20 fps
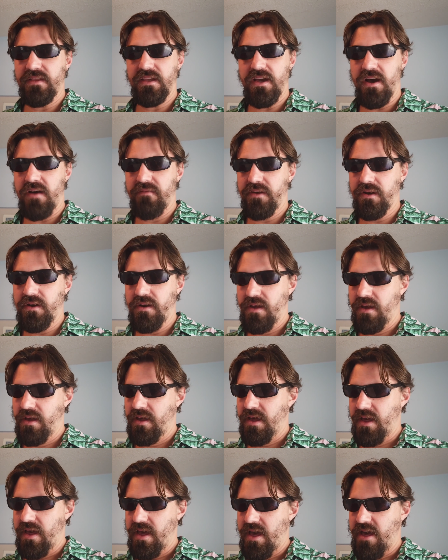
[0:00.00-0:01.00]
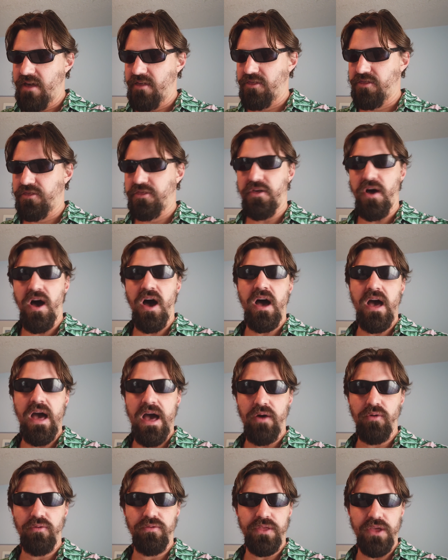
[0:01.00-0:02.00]
in the oven and thaw
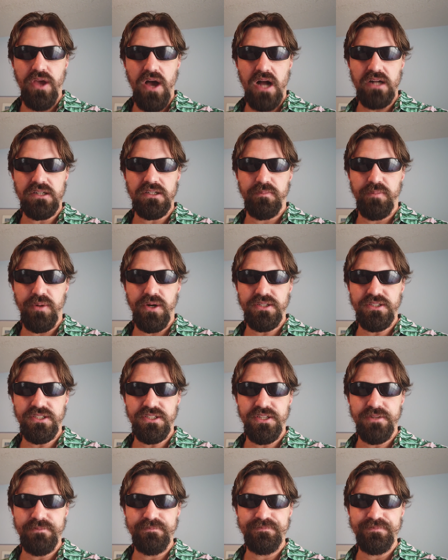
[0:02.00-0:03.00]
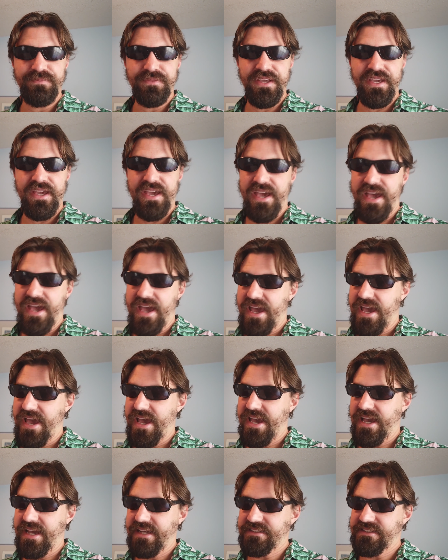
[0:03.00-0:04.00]
out the octopus
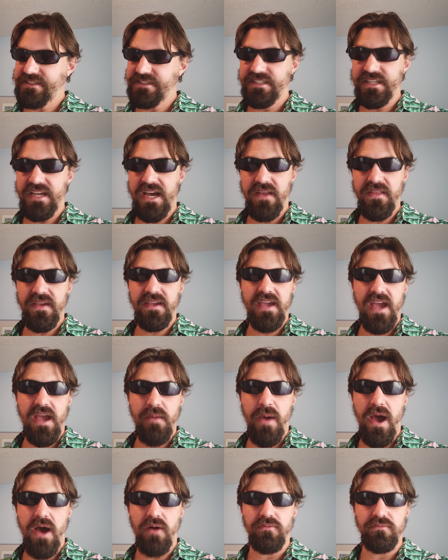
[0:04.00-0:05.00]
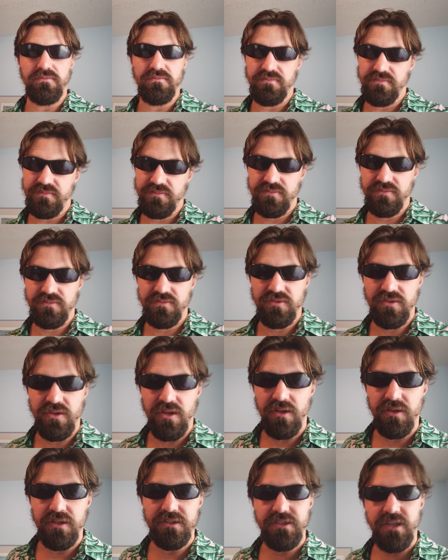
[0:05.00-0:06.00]
and see how they came out.
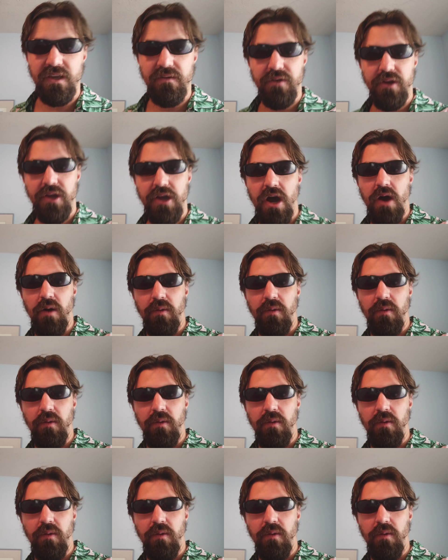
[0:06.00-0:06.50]
Let's give it a